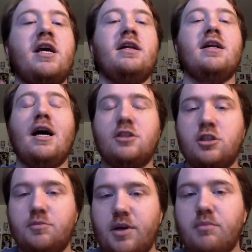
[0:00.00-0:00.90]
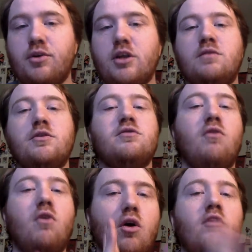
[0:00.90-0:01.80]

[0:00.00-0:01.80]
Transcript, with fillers: Hayden Hodgson's been impressive this far.